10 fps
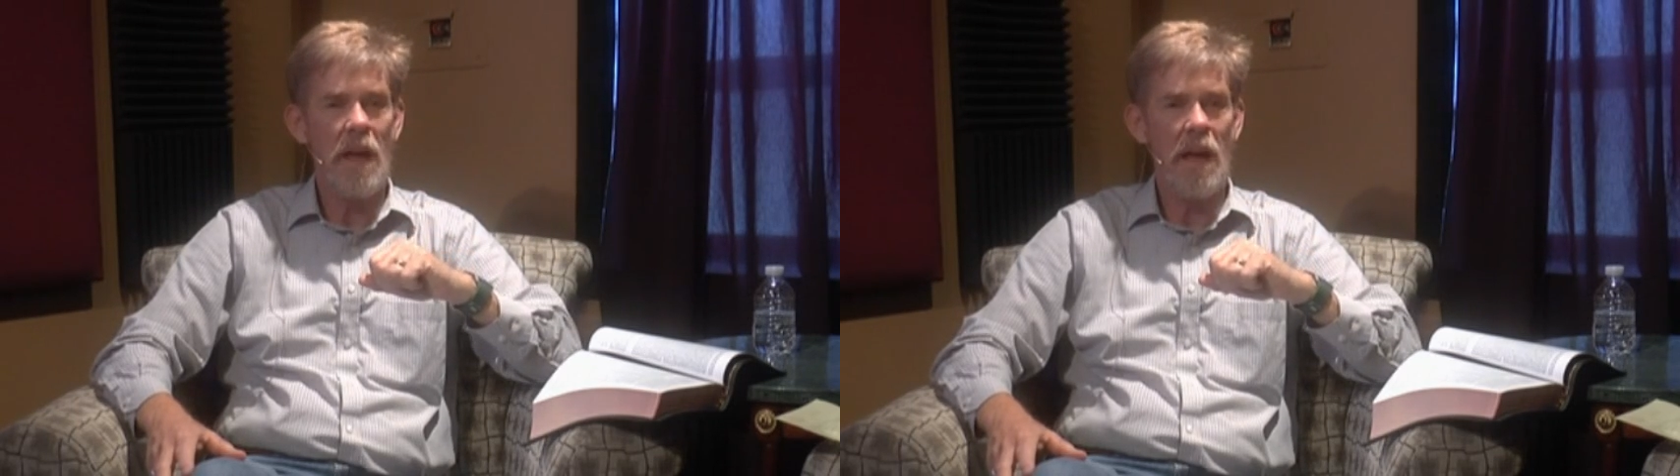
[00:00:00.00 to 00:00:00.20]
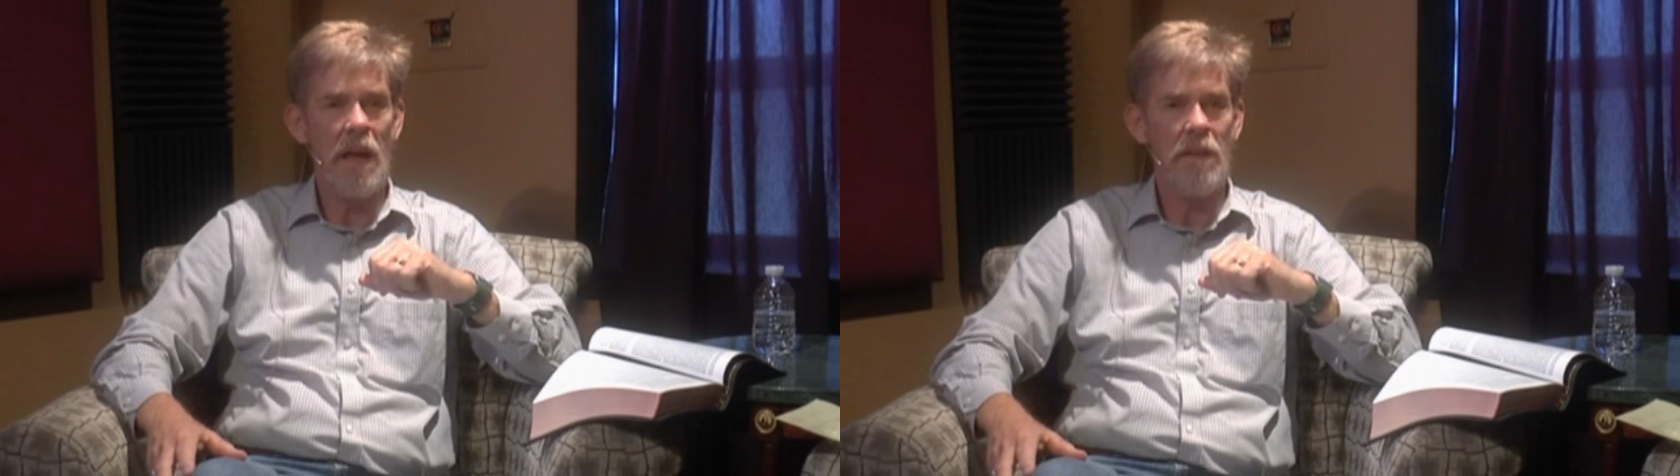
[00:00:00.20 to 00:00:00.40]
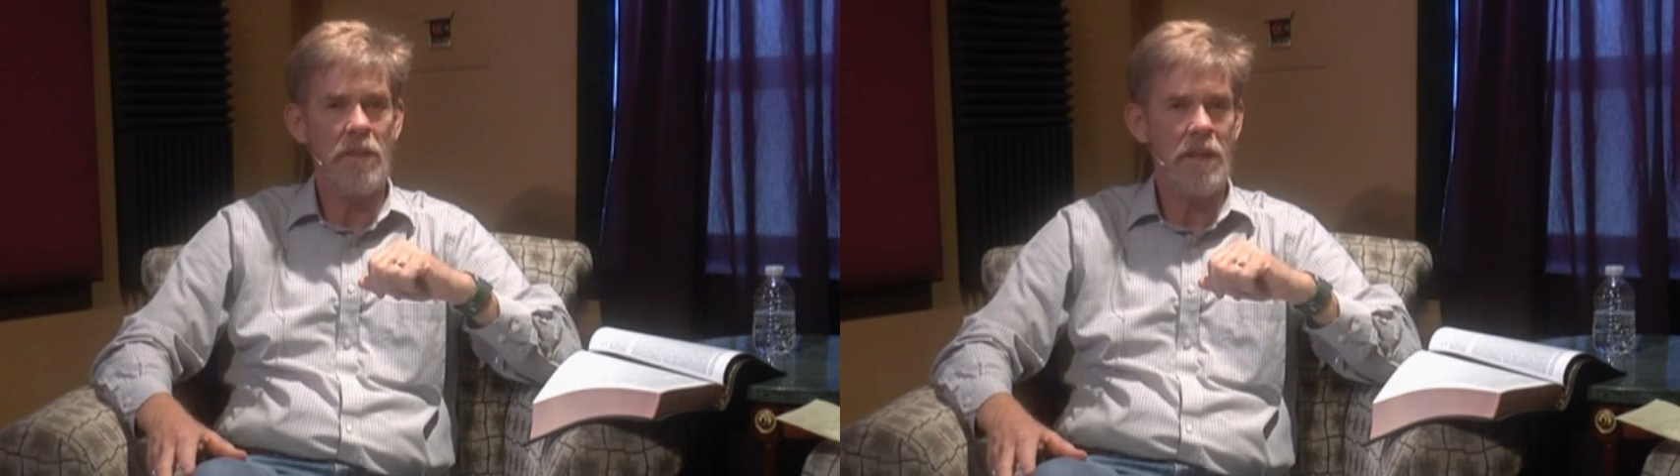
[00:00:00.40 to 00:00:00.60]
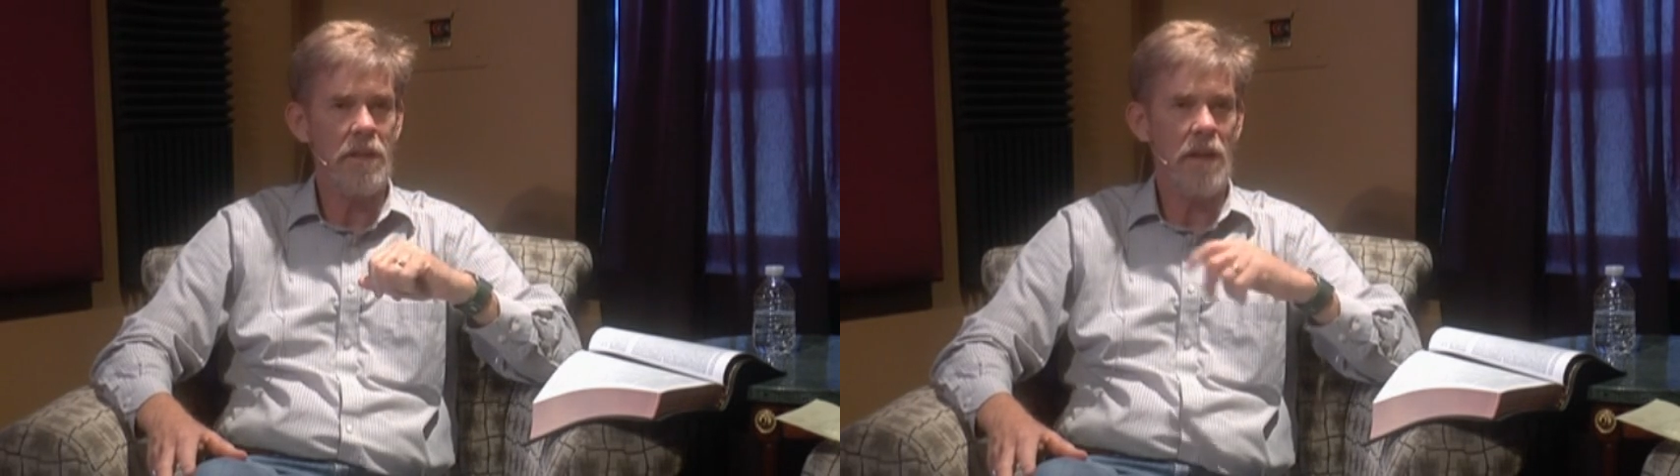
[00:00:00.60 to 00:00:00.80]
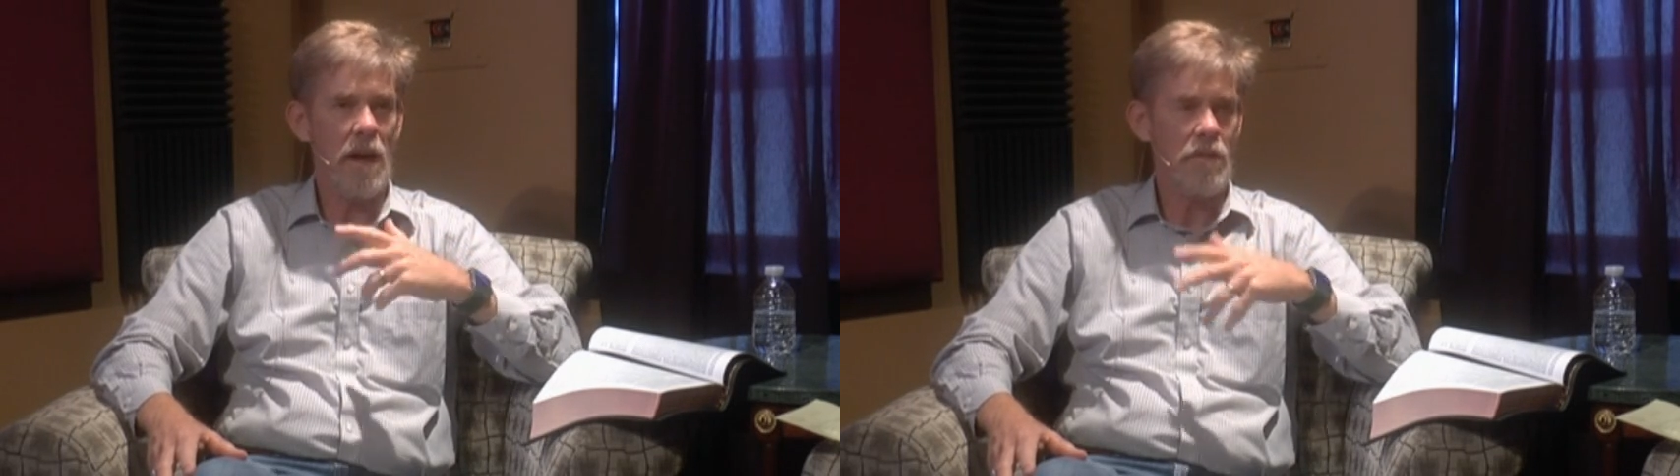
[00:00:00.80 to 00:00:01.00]
And
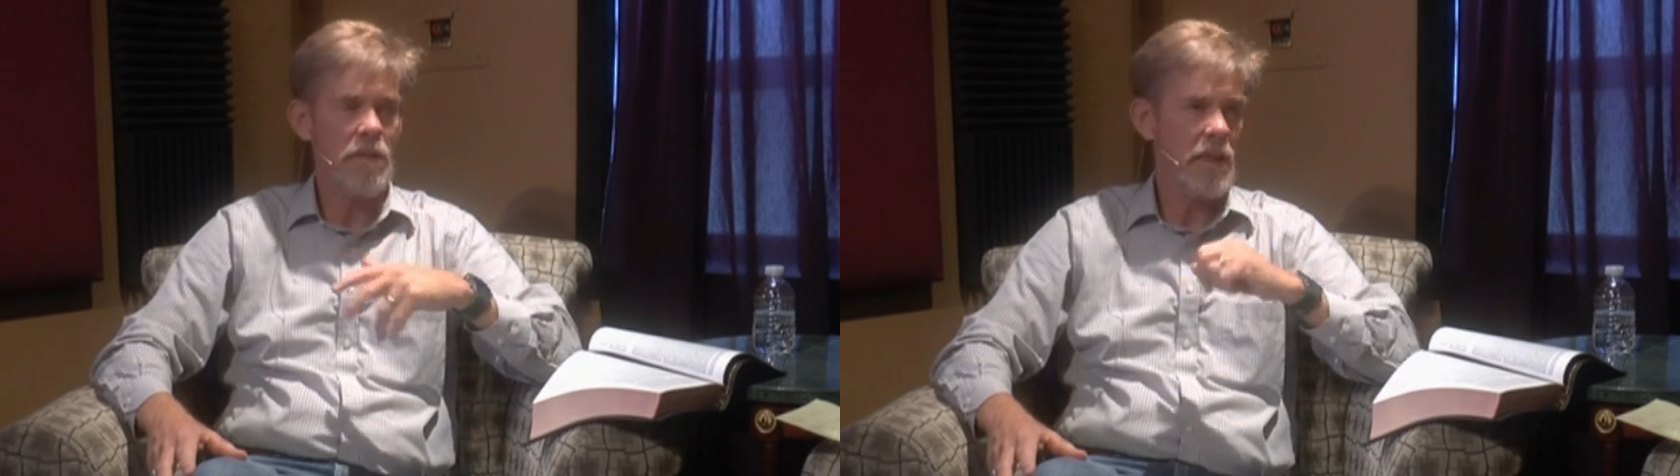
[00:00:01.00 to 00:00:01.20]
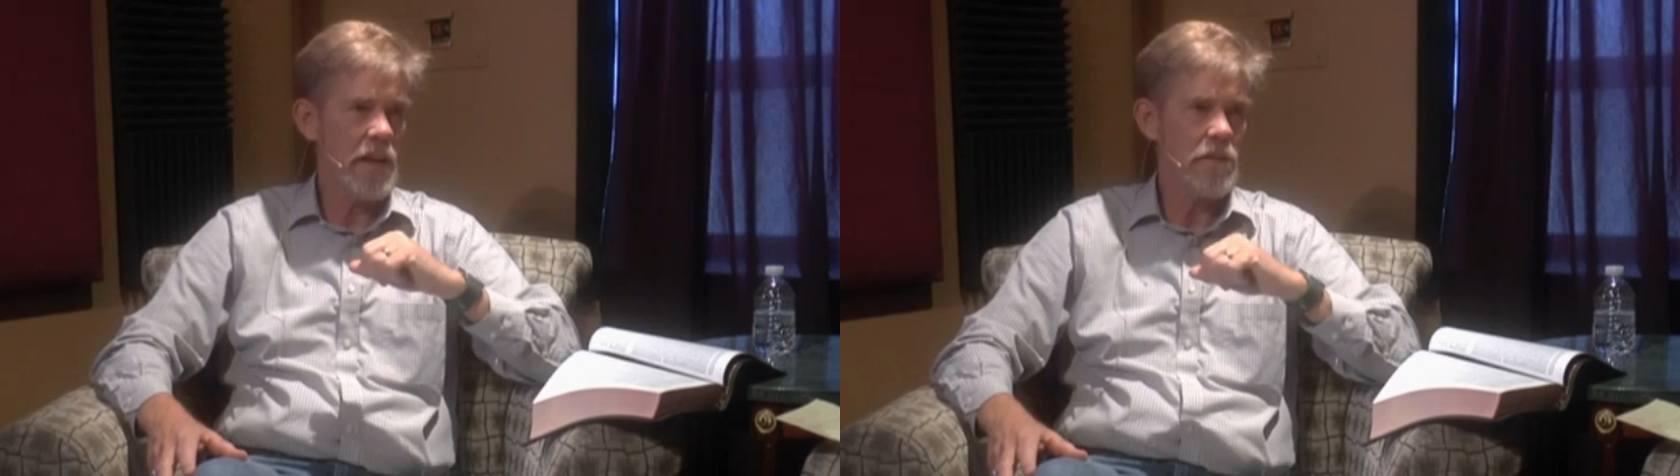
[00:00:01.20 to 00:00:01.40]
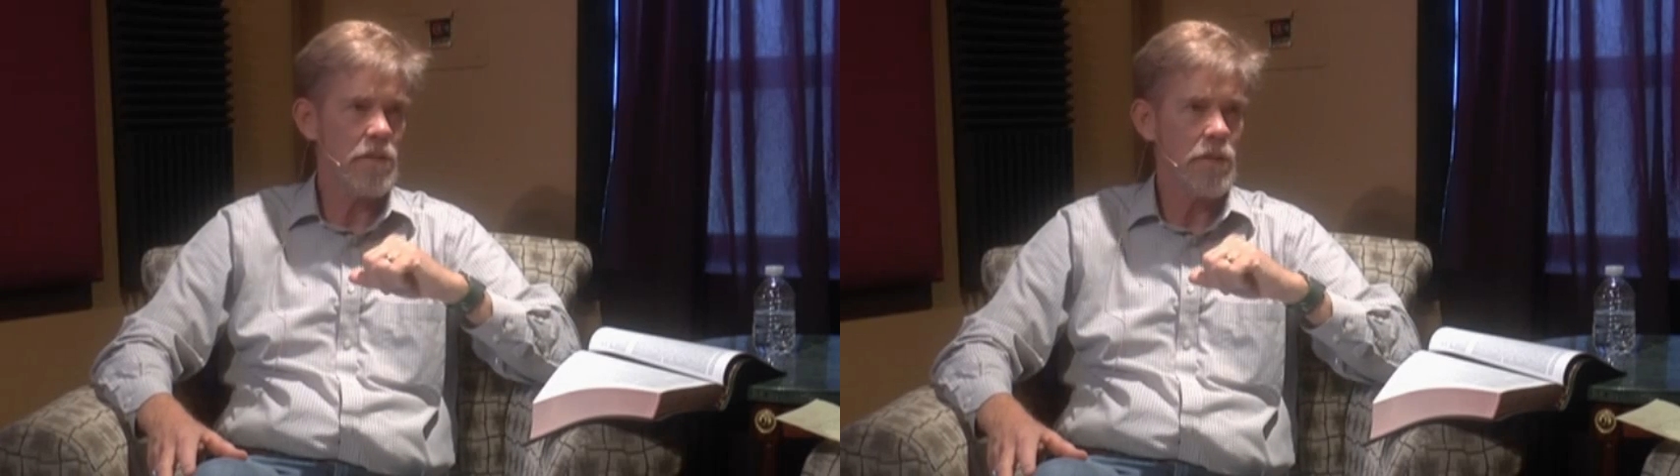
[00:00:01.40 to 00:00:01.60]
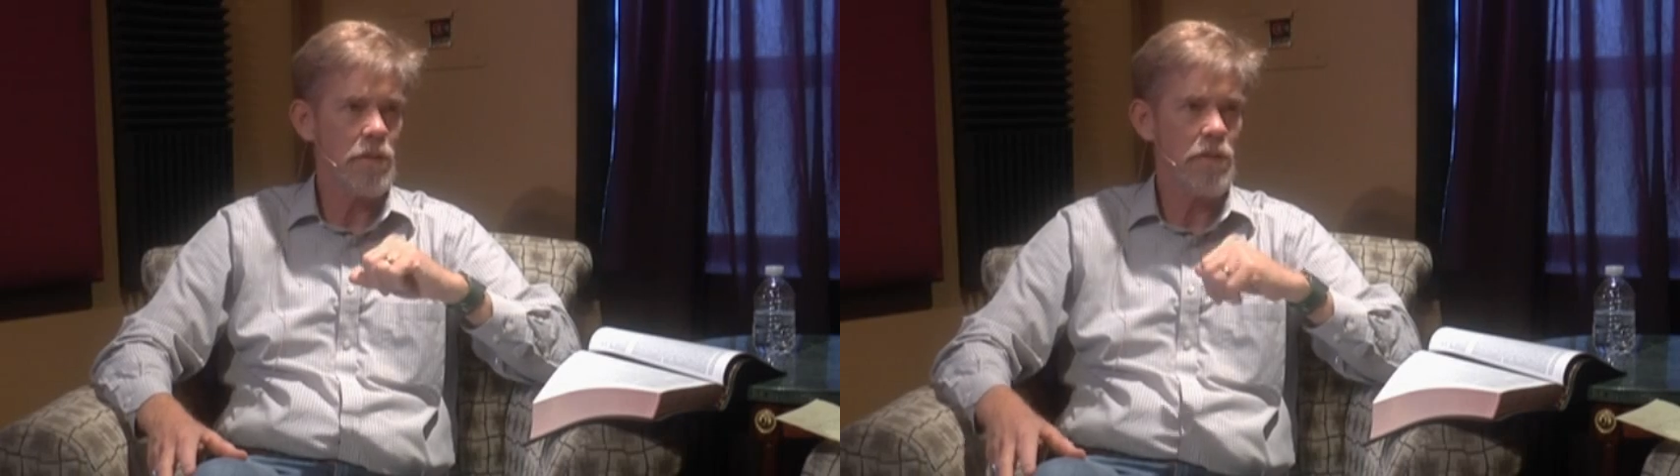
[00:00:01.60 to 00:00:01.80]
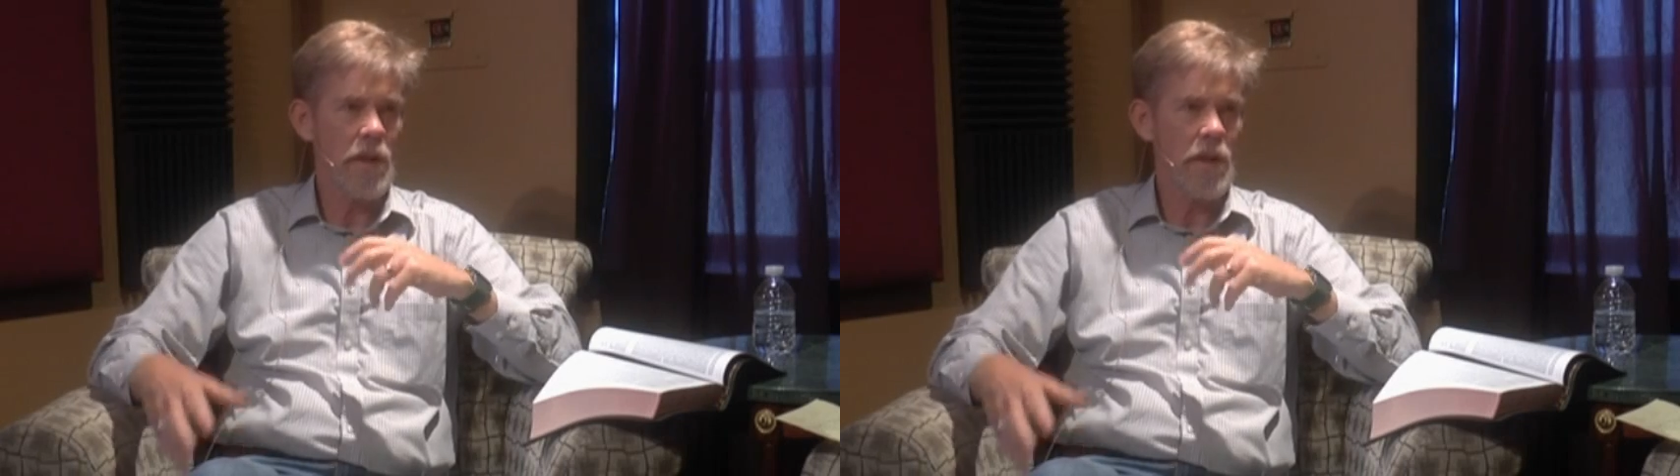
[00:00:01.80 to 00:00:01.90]
the obviously the answer